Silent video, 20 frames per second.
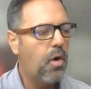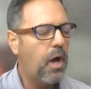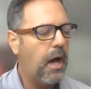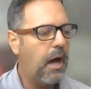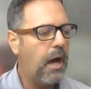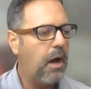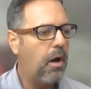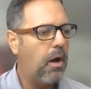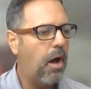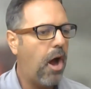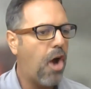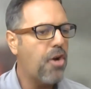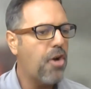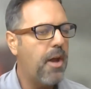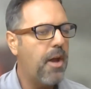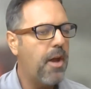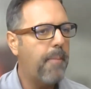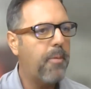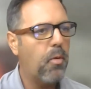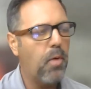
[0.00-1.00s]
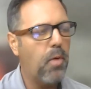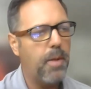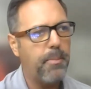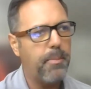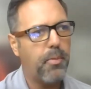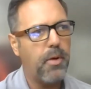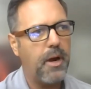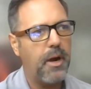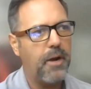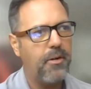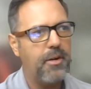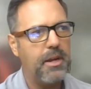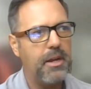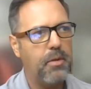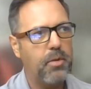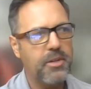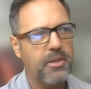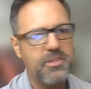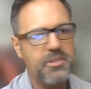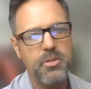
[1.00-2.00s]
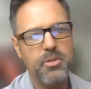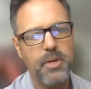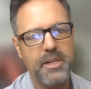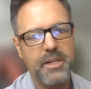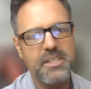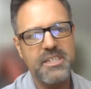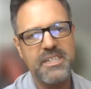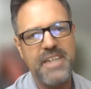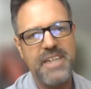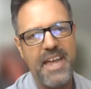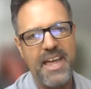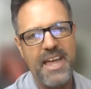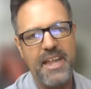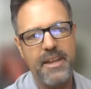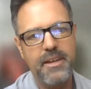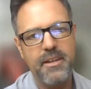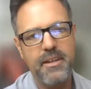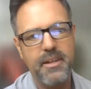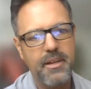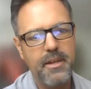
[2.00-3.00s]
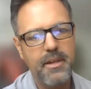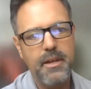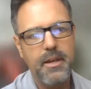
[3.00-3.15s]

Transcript: Our number one priority was to extend